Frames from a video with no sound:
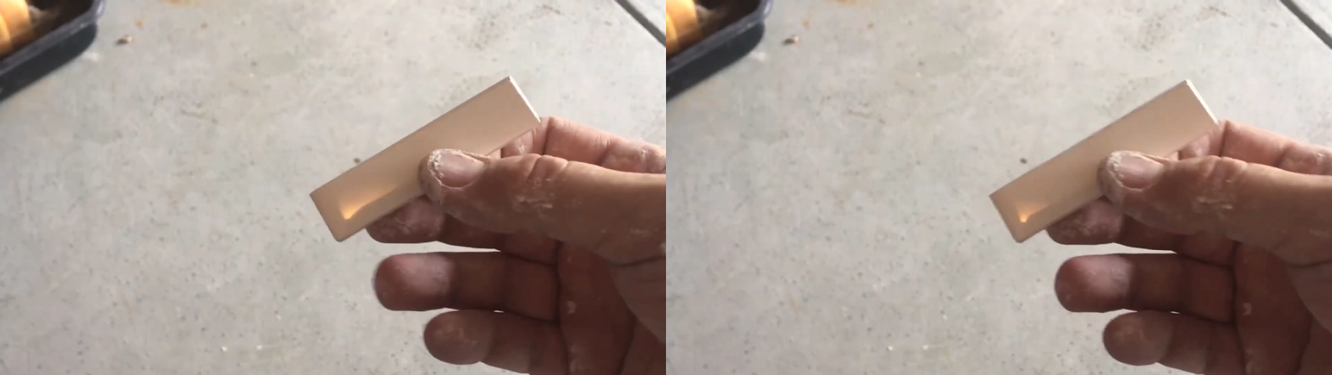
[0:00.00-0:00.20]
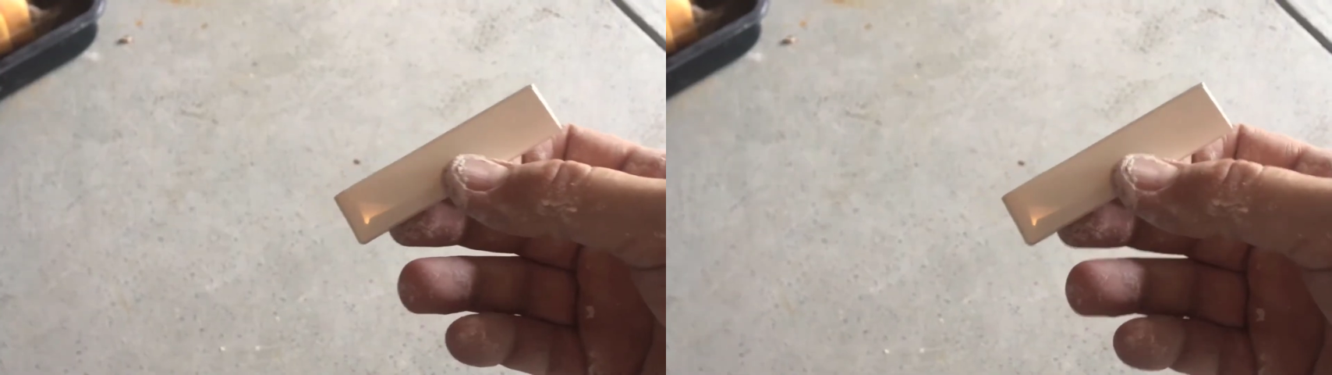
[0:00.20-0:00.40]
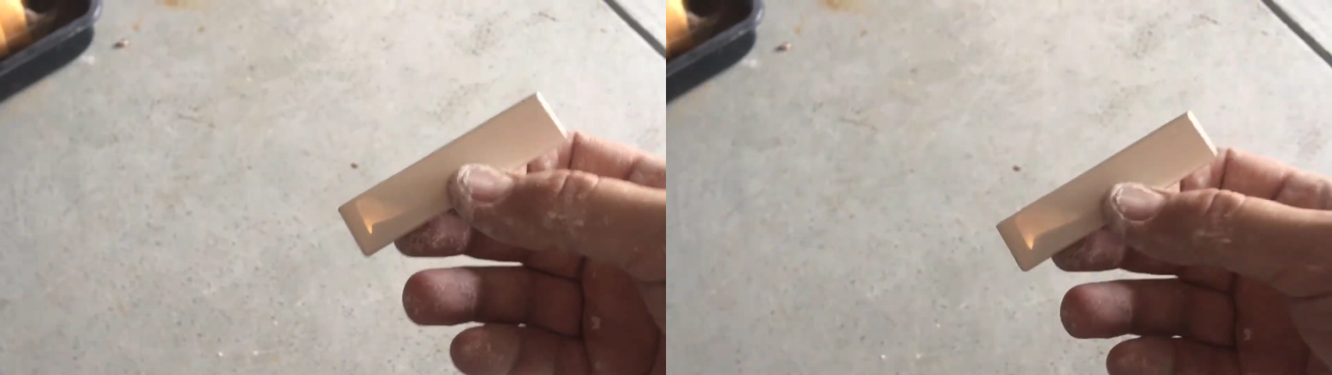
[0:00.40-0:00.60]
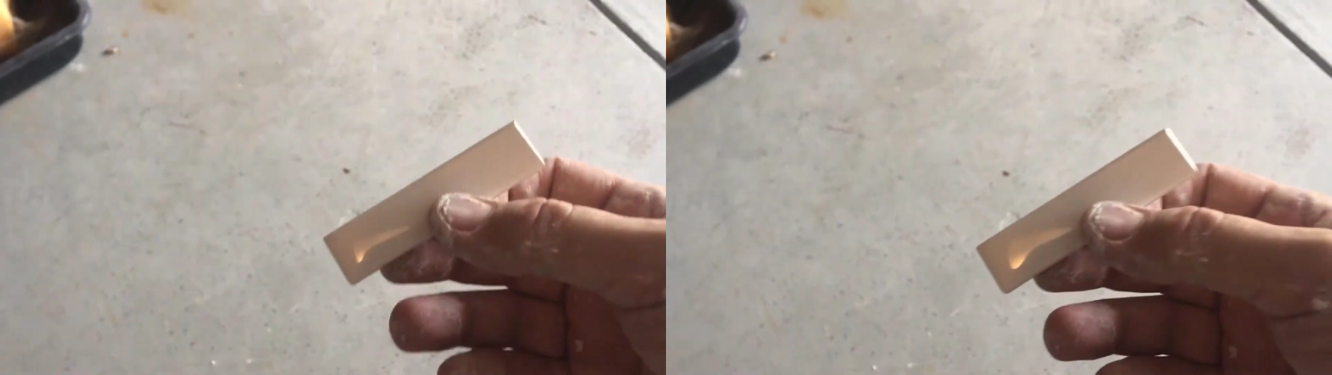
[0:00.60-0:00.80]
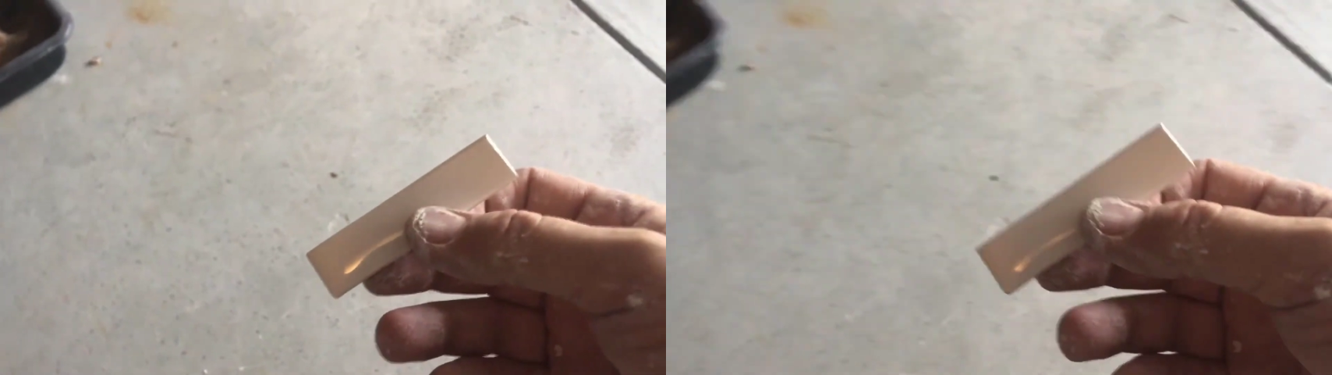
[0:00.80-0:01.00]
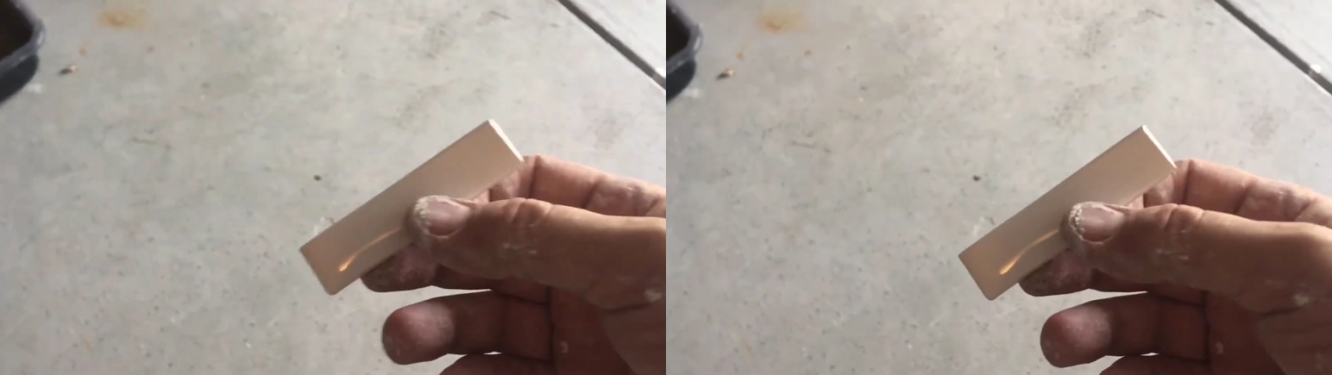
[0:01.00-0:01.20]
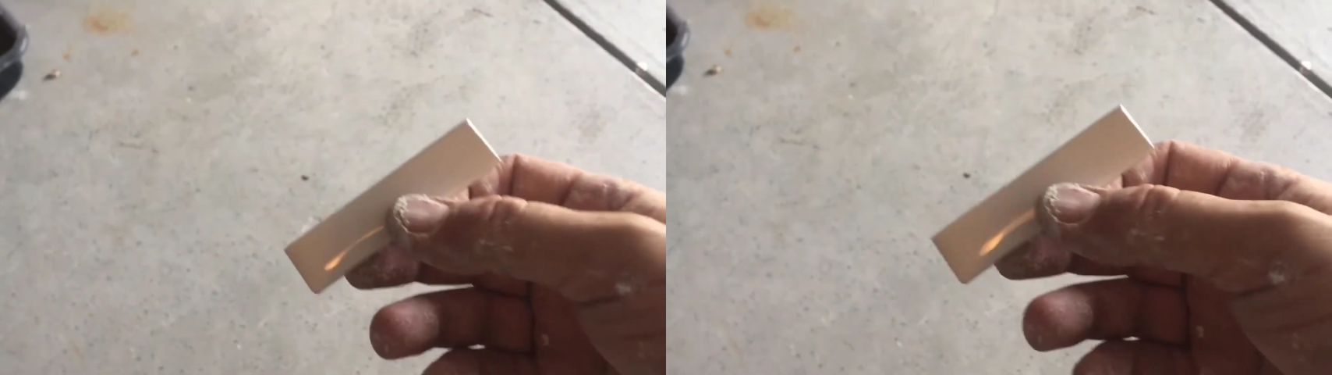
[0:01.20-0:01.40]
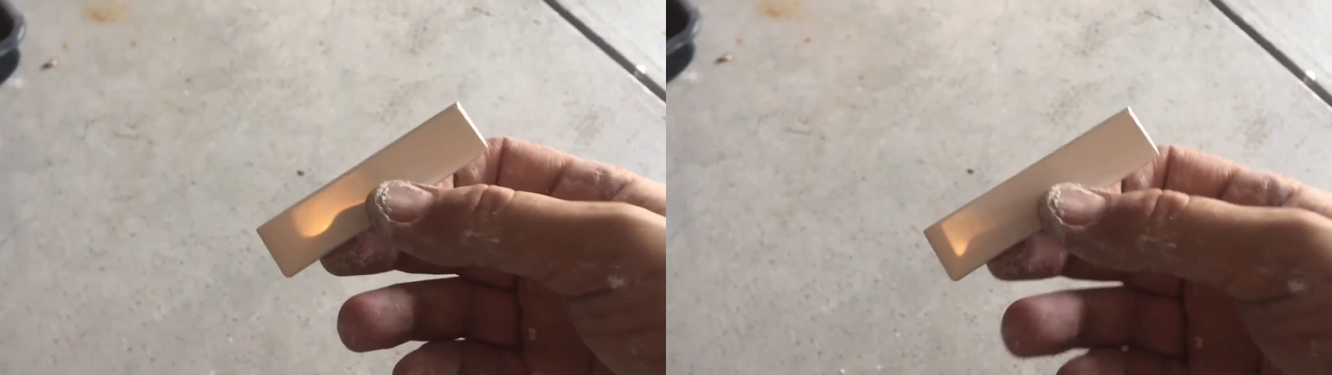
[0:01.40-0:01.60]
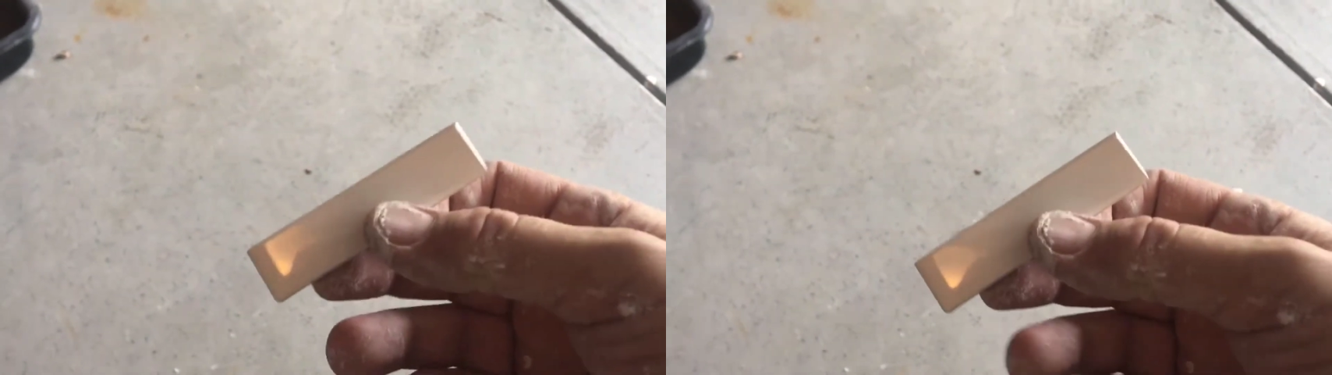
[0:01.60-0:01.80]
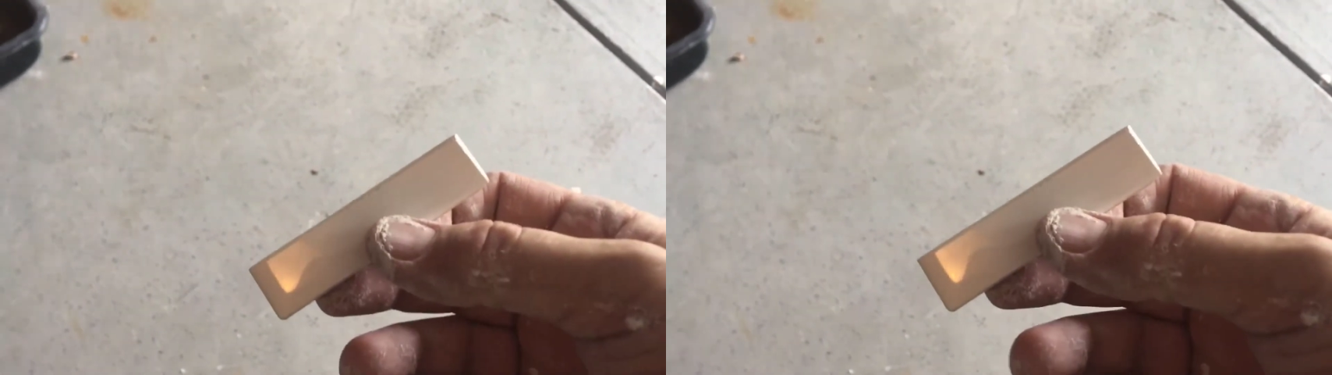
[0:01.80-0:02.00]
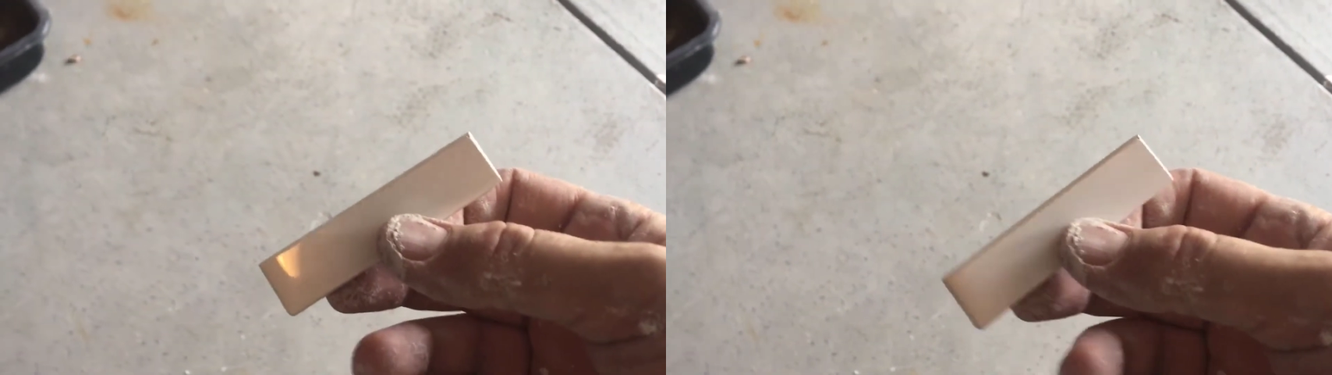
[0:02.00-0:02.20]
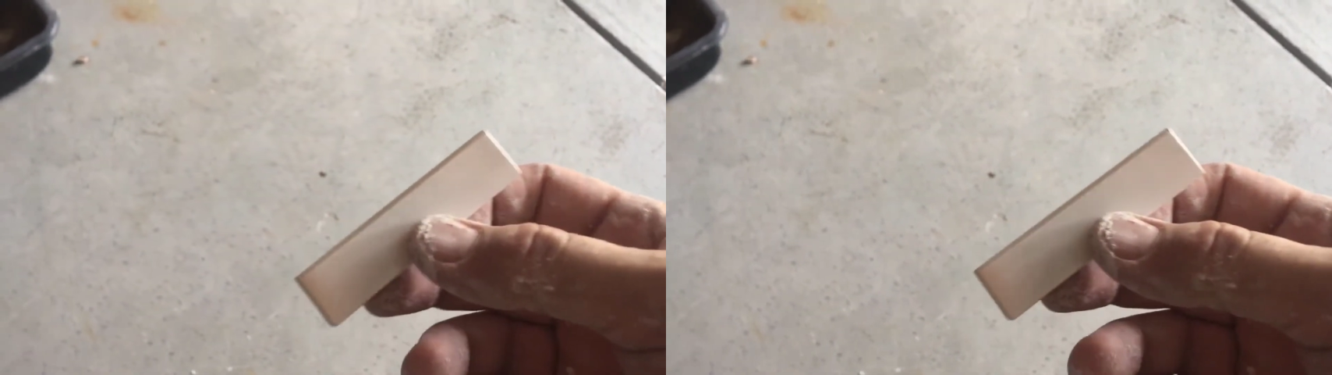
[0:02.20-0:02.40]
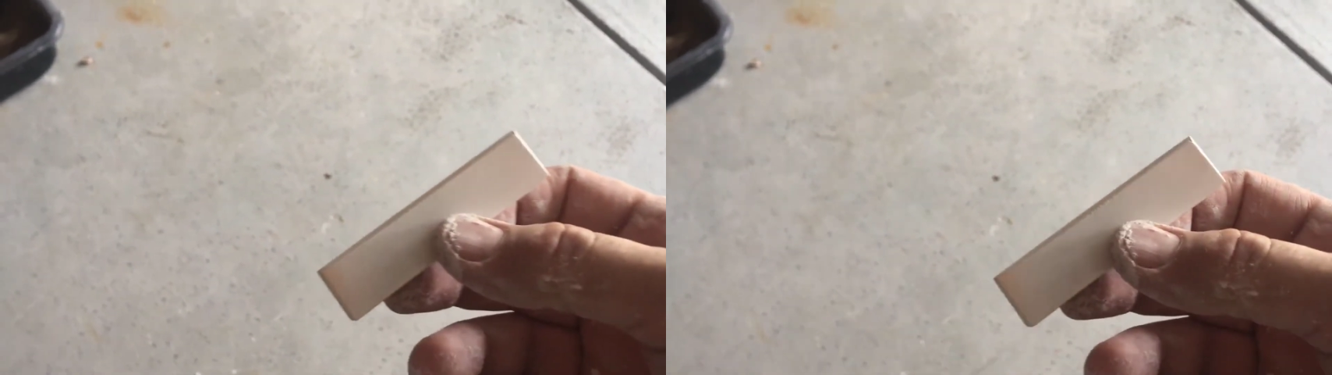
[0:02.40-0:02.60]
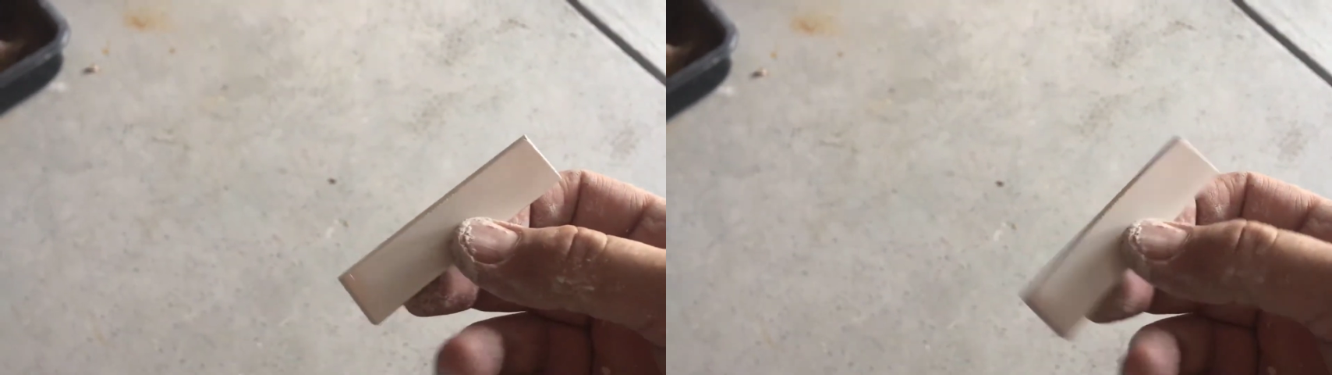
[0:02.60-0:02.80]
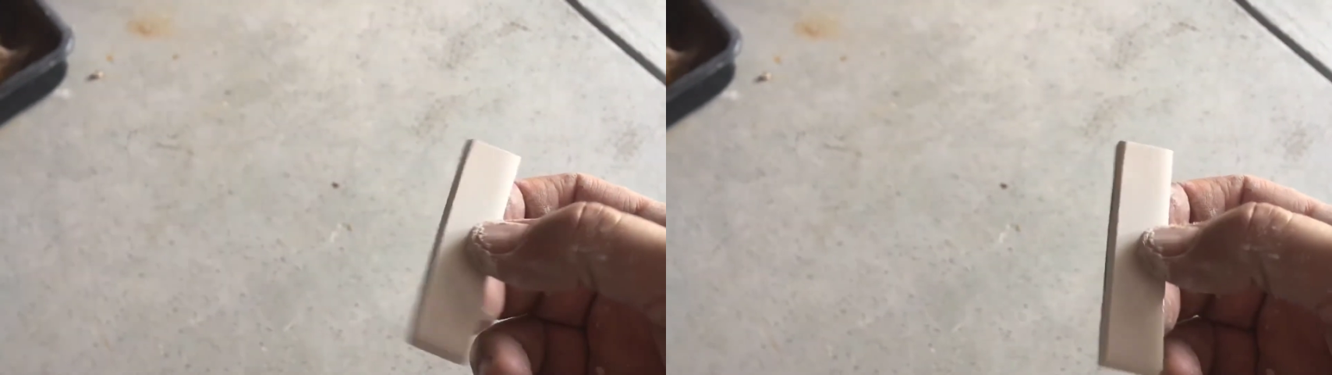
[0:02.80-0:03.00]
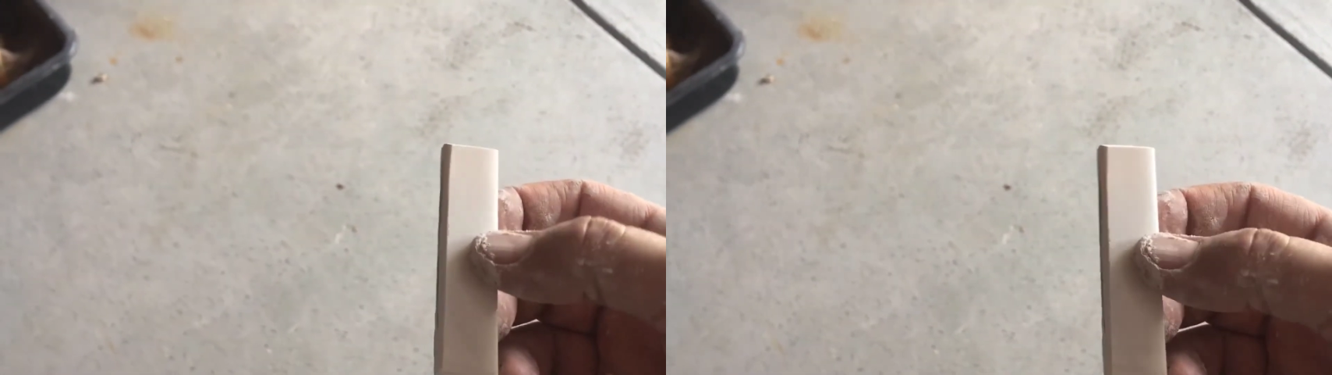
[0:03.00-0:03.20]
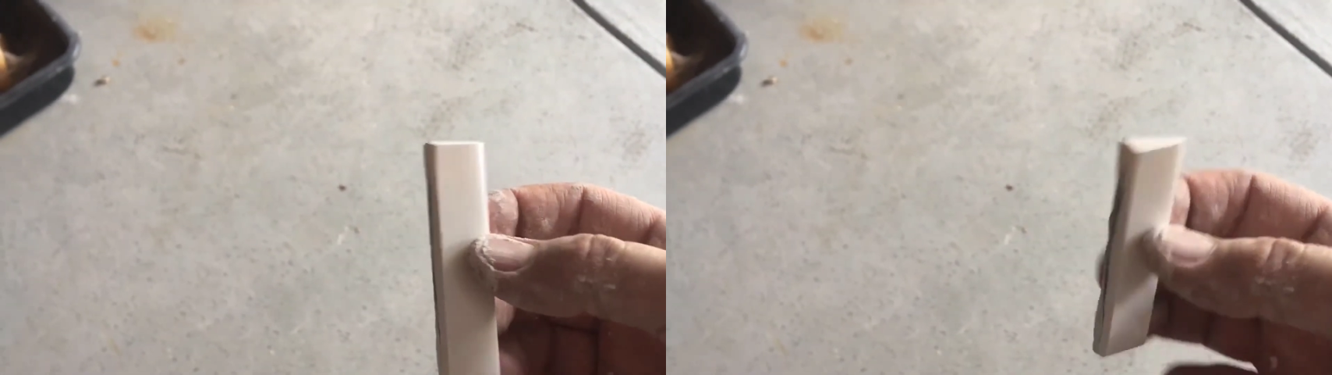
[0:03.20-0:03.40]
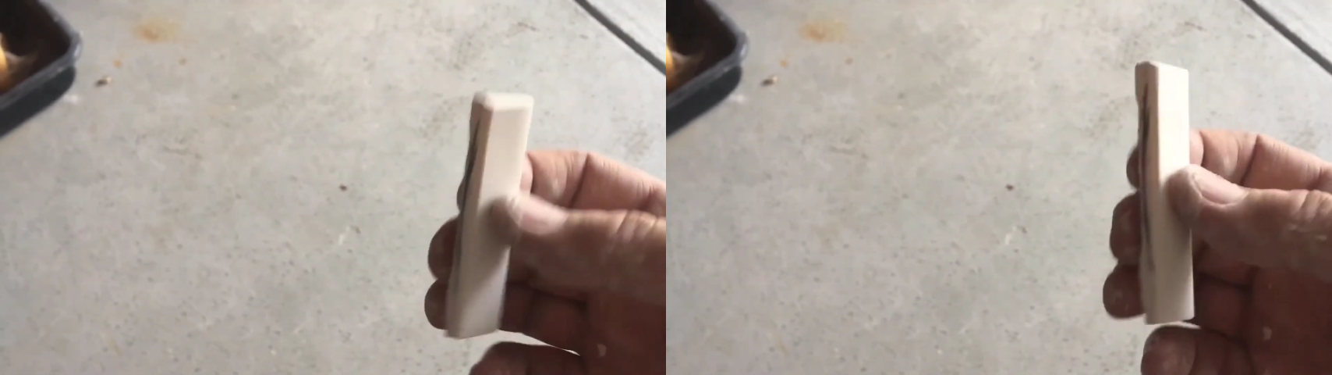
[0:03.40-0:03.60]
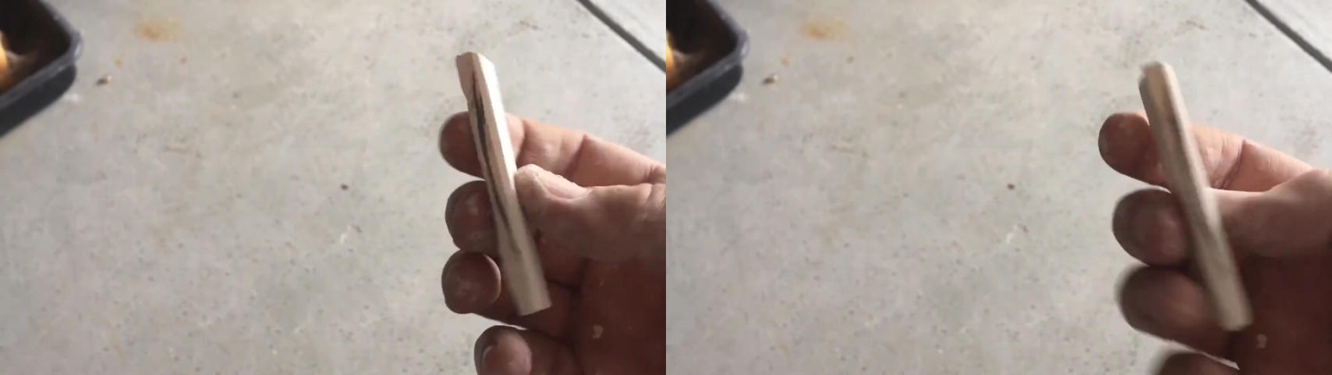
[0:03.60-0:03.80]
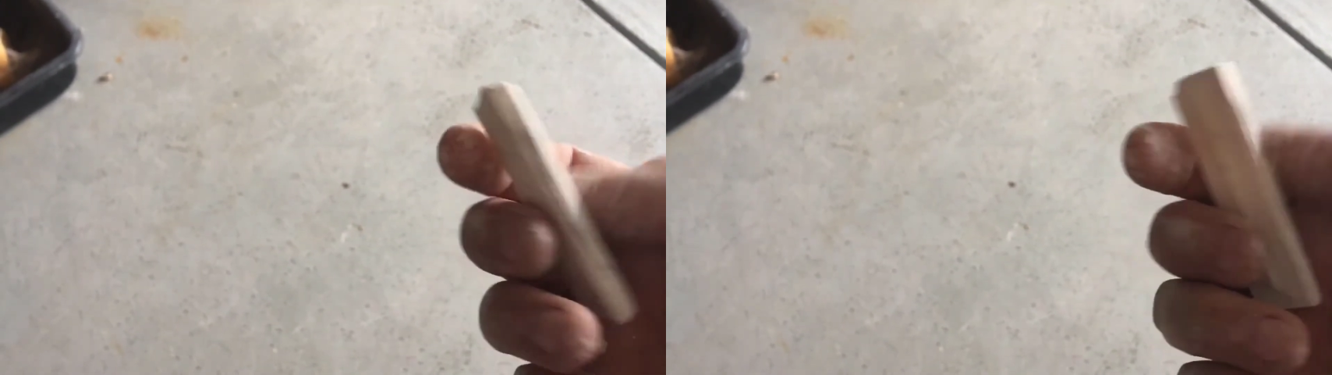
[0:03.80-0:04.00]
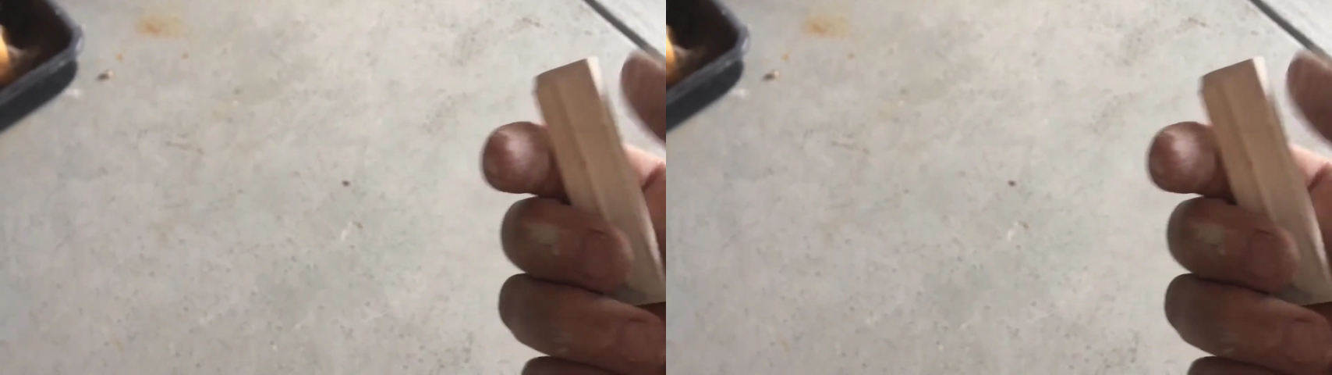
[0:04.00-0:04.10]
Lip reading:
Nobody's mouth can be seen.